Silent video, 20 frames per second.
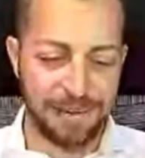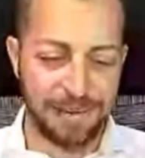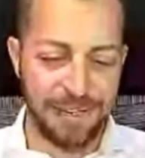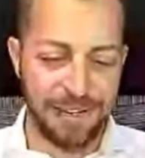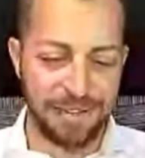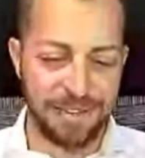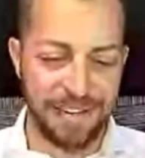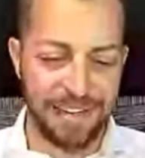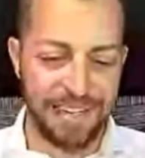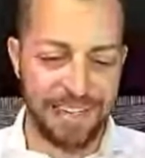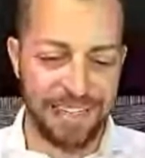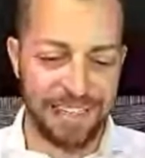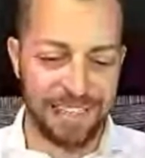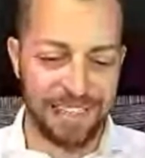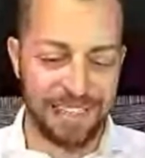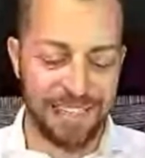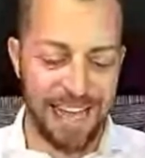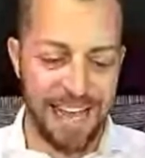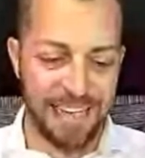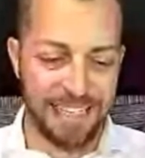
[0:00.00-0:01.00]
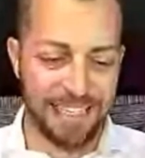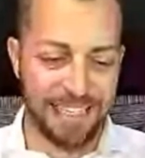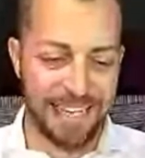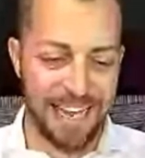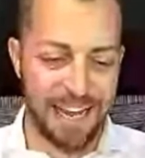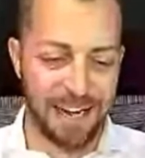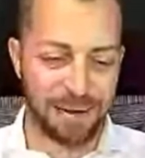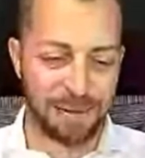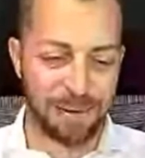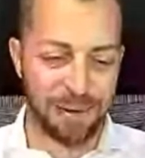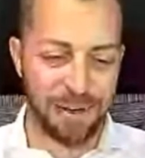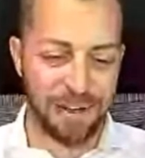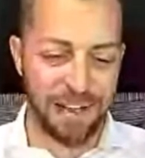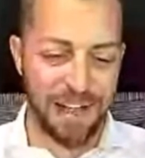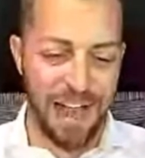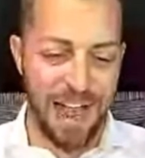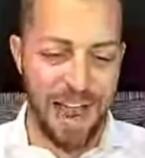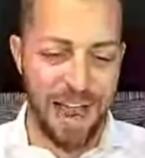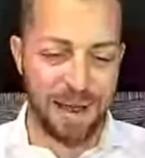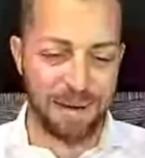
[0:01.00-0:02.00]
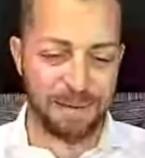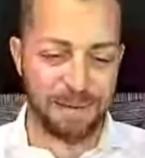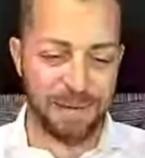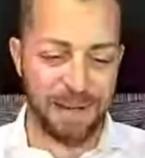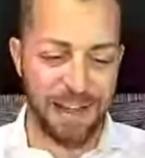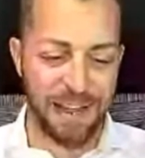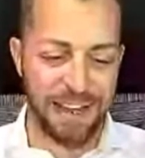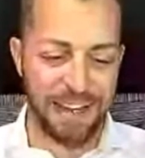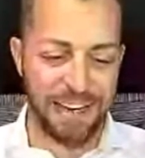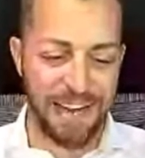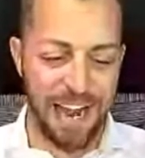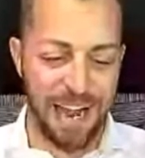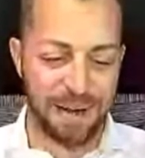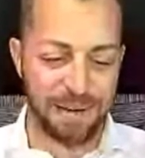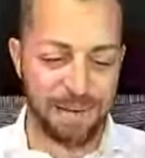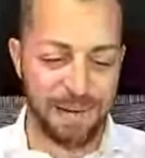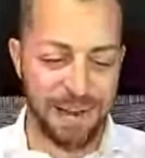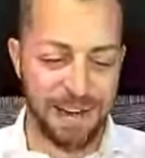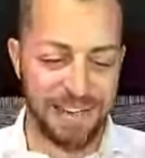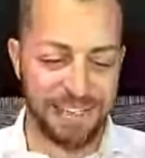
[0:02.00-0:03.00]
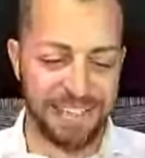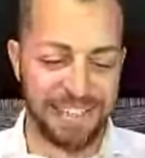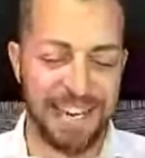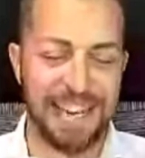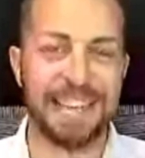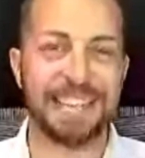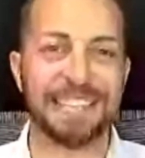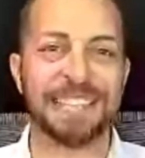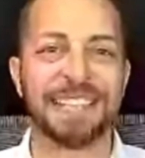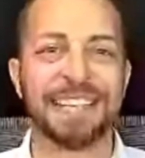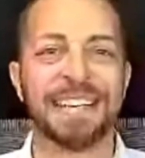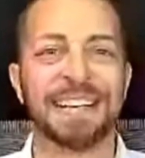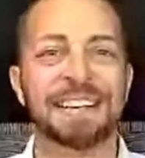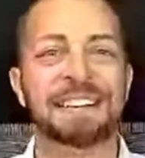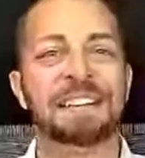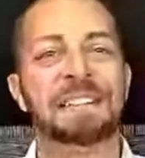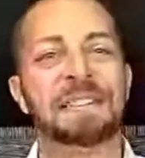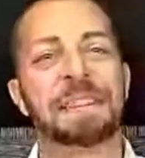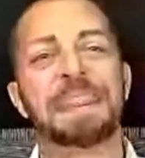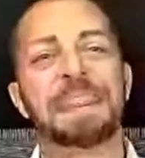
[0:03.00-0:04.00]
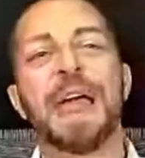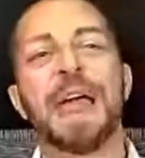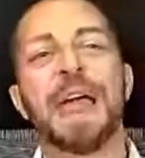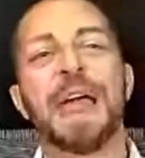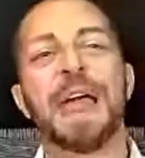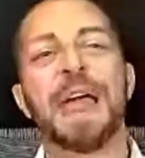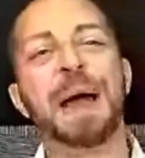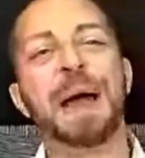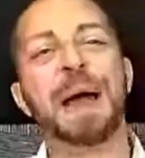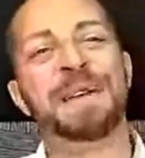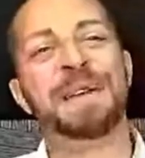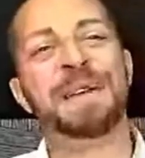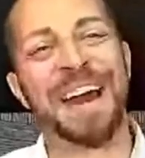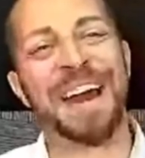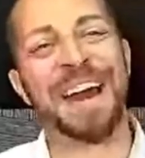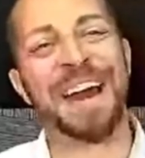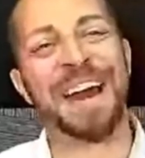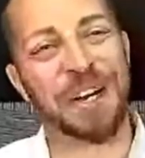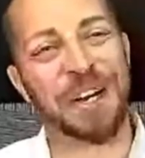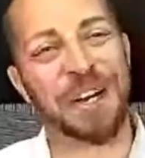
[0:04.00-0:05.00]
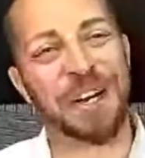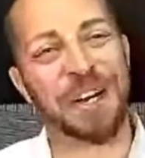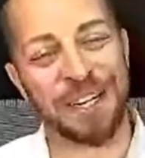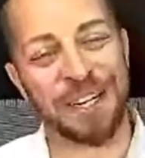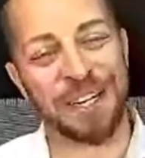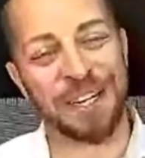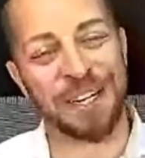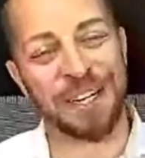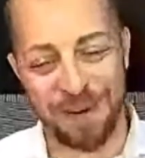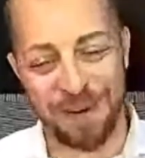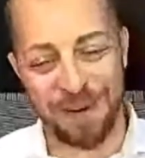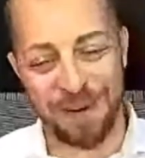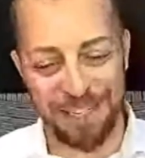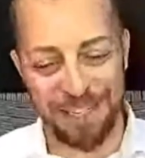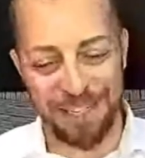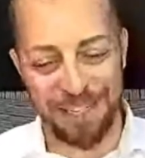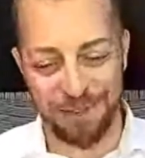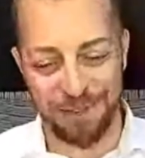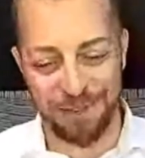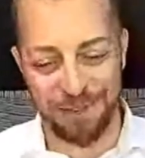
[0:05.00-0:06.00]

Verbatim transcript: seems even less tenable? I'm I'm in a sense, I'm not encouraged by the